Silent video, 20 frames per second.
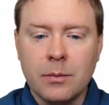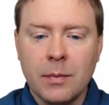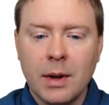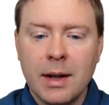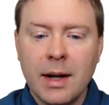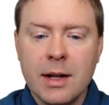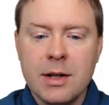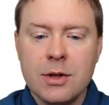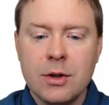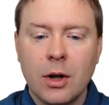
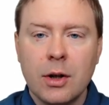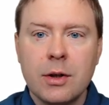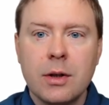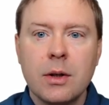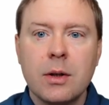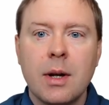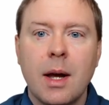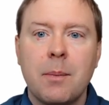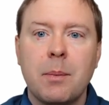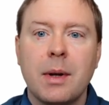And I
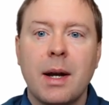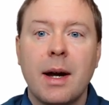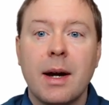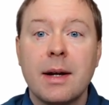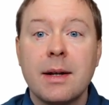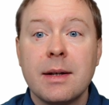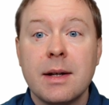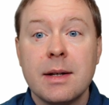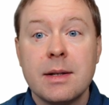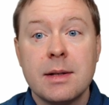started
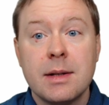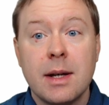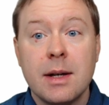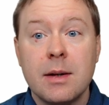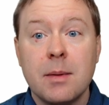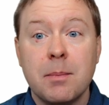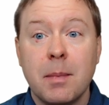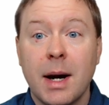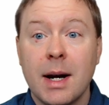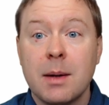applying this
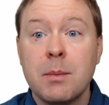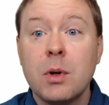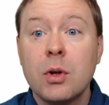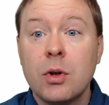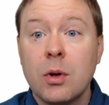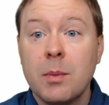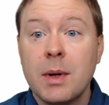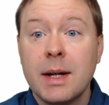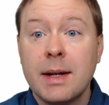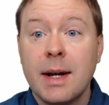in MIMO
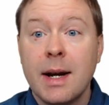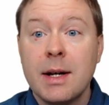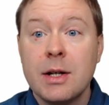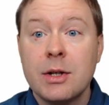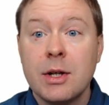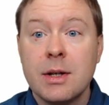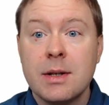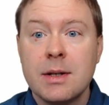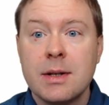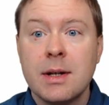
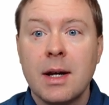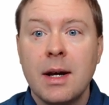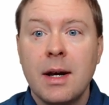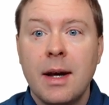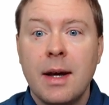communications.